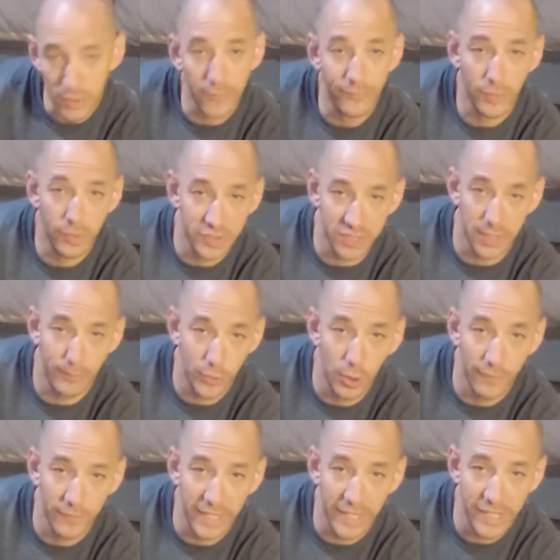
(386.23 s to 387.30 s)
if you're using a
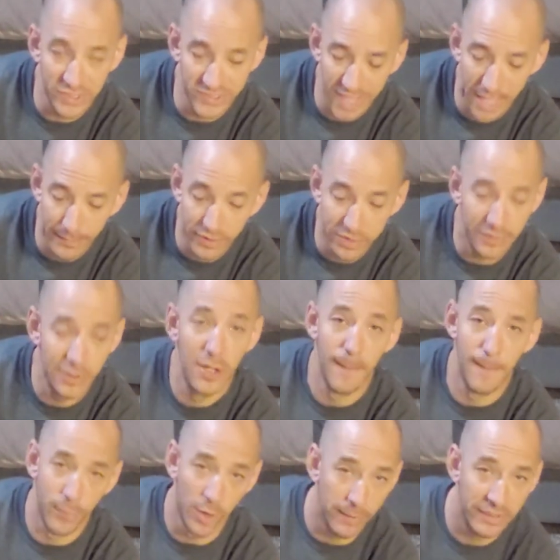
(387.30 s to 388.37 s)
purification tablet,
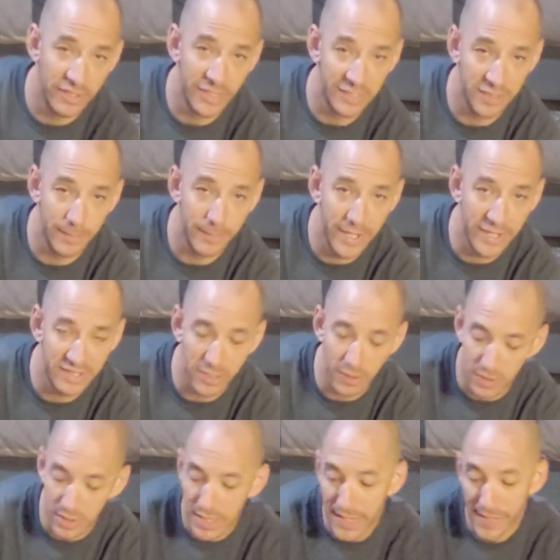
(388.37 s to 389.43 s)
probably gonna cut the
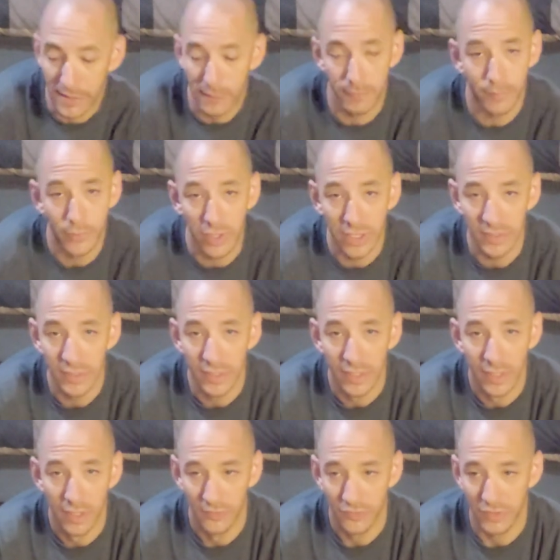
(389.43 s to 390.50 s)
bacteria out, but
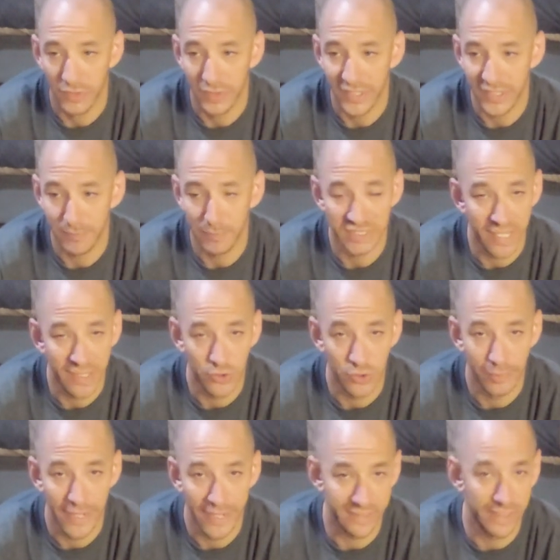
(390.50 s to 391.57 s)
the less potential
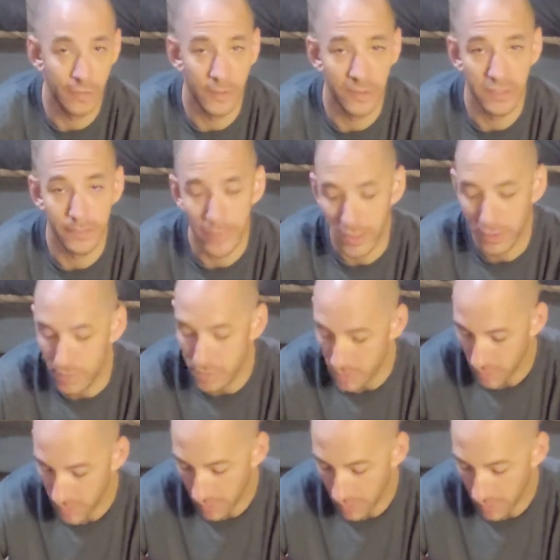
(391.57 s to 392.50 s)
bacteria, the better.